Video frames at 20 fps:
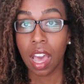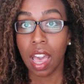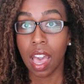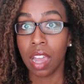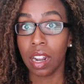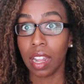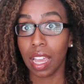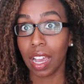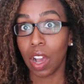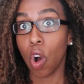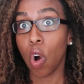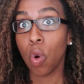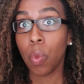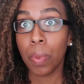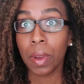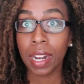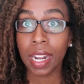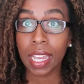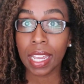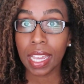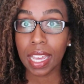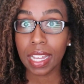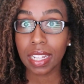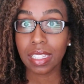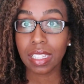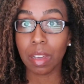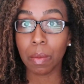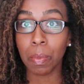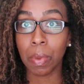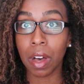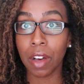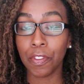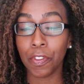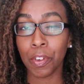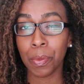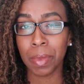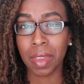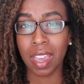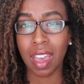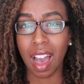and like opening it, but for
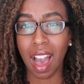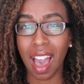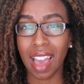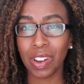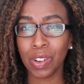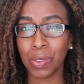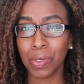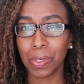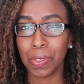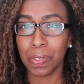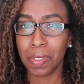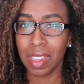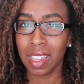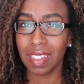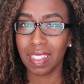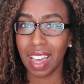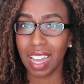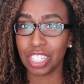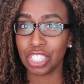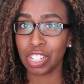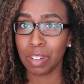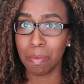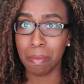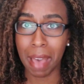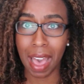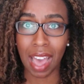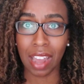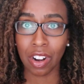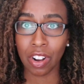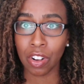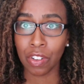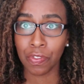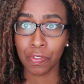me, I don't think that should matter.